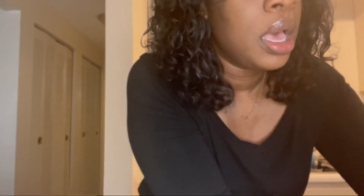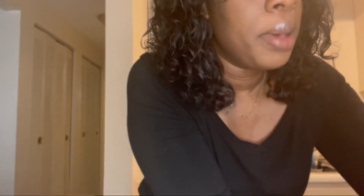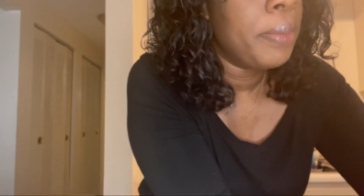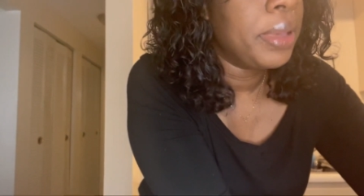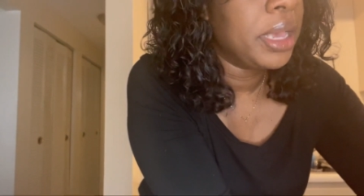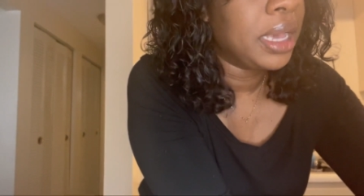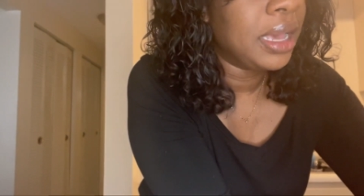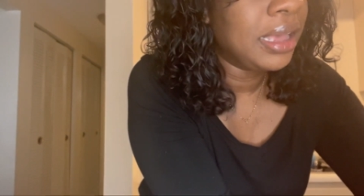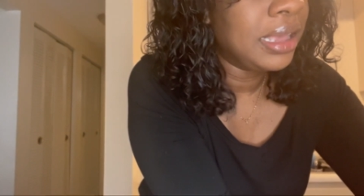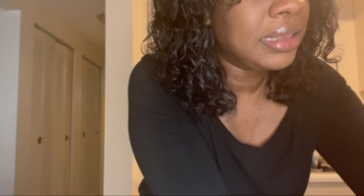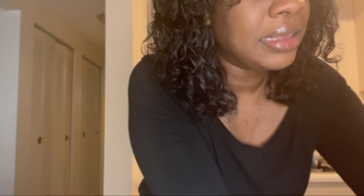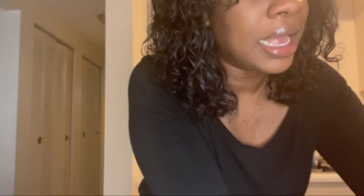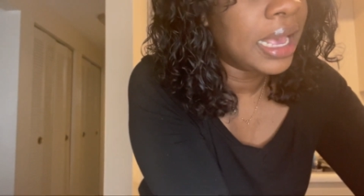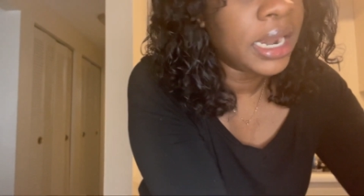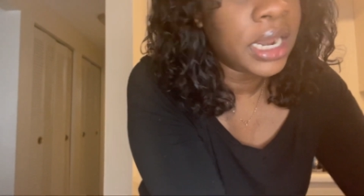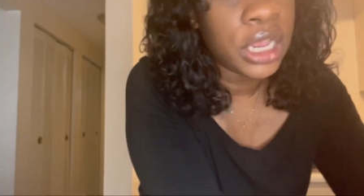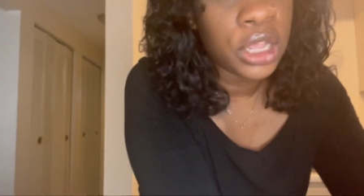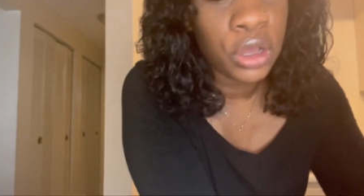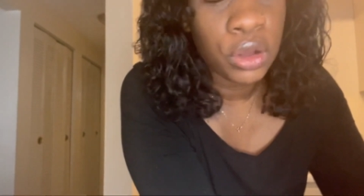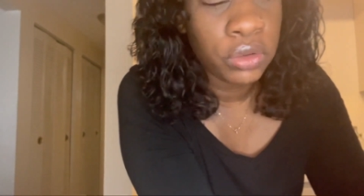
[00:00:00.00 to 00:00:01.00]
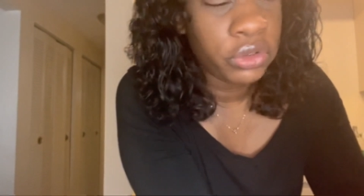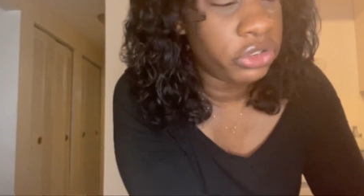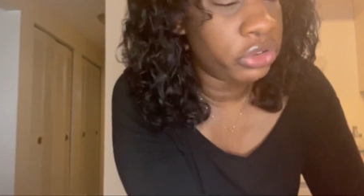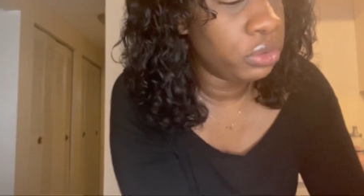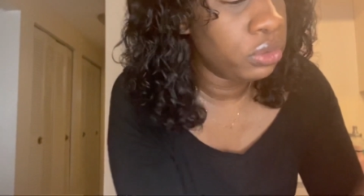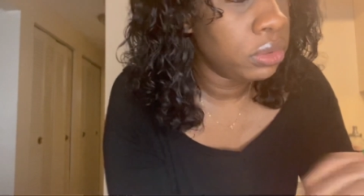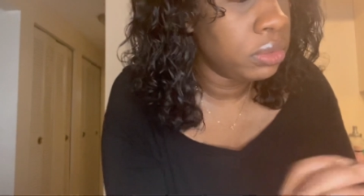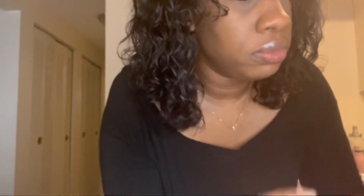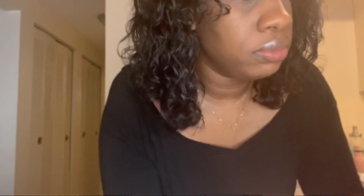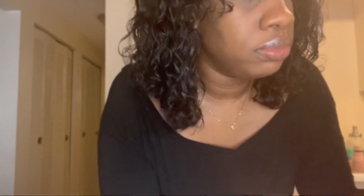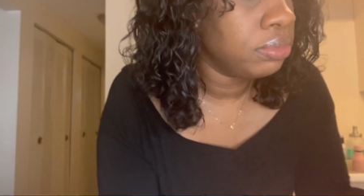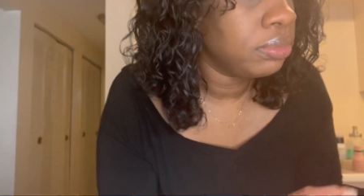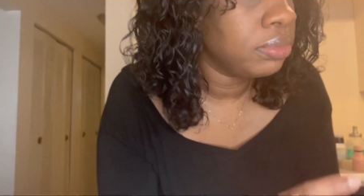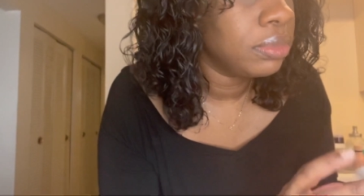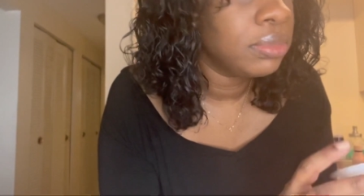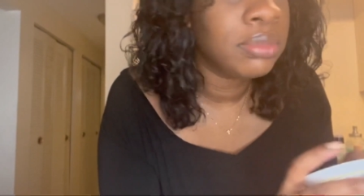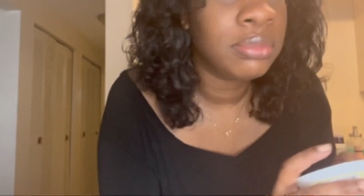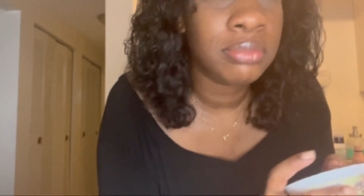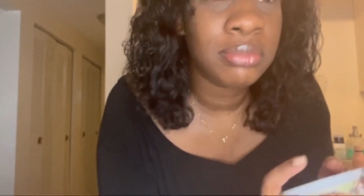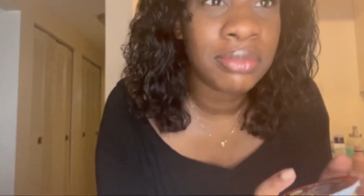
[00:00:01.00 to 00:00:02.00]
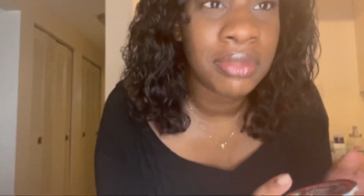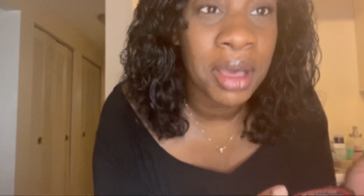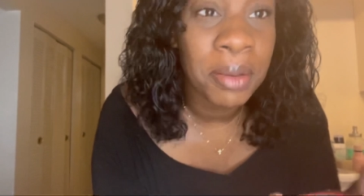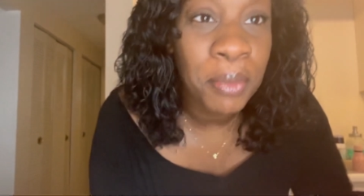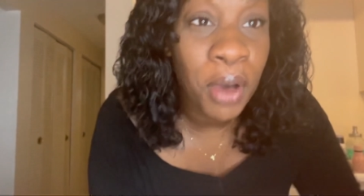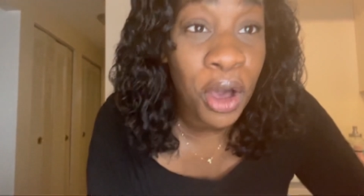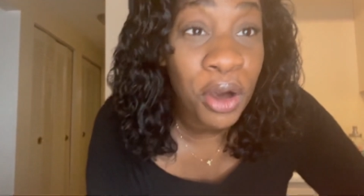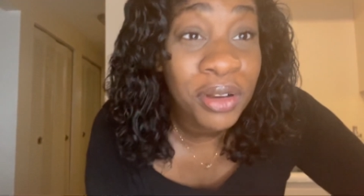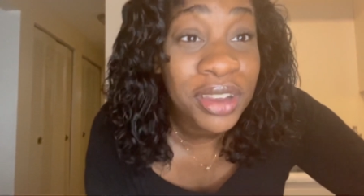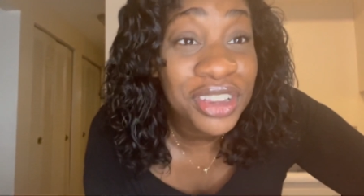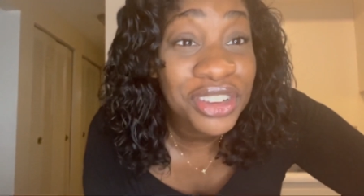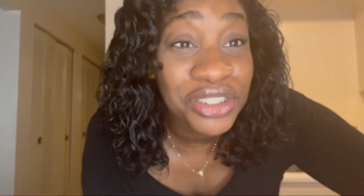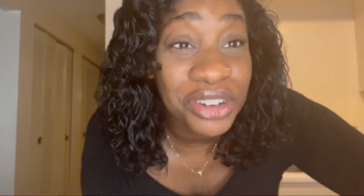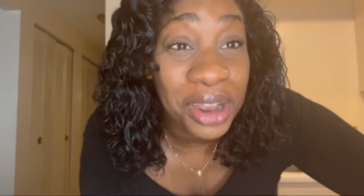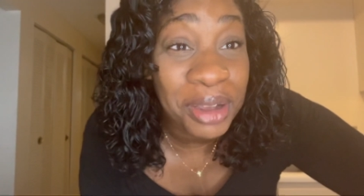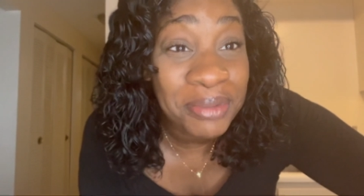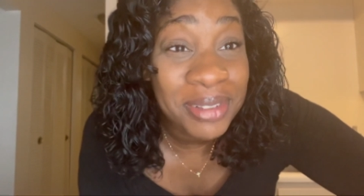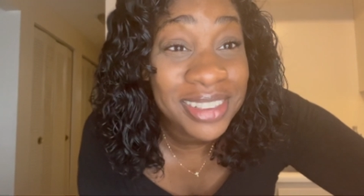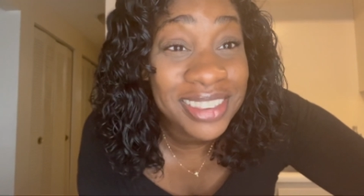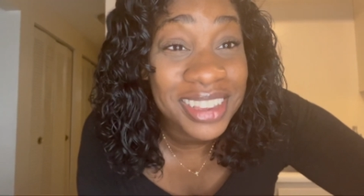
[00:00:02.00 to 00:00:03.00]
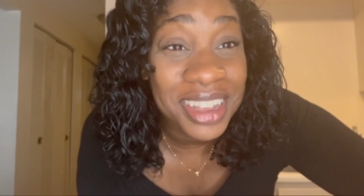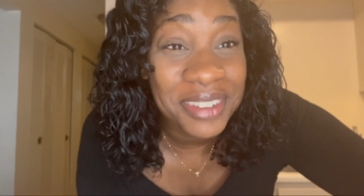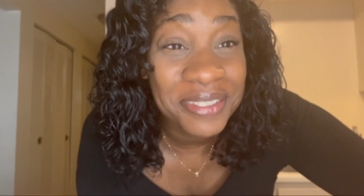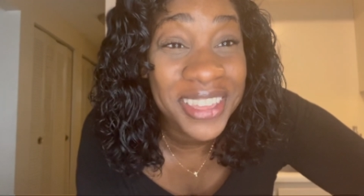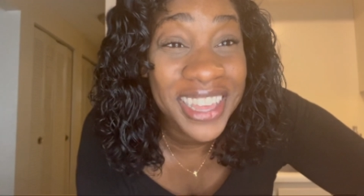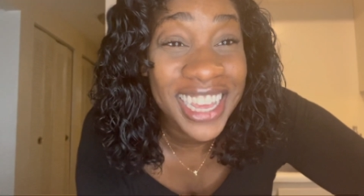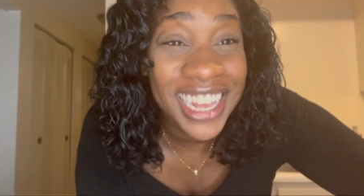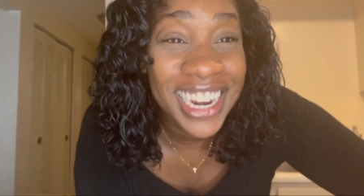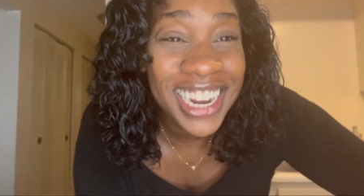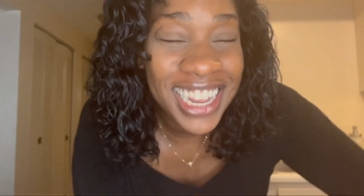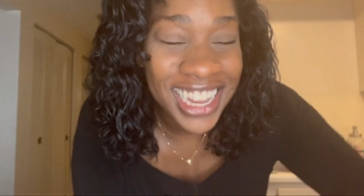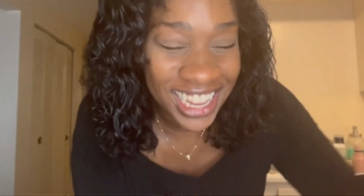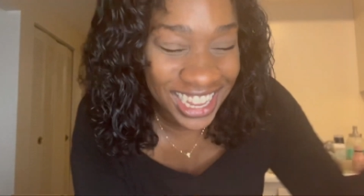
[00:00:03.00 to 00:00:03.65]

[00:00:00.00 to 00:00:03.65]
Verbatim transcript: because I didn't go to... Ooh, I'm always dropping something.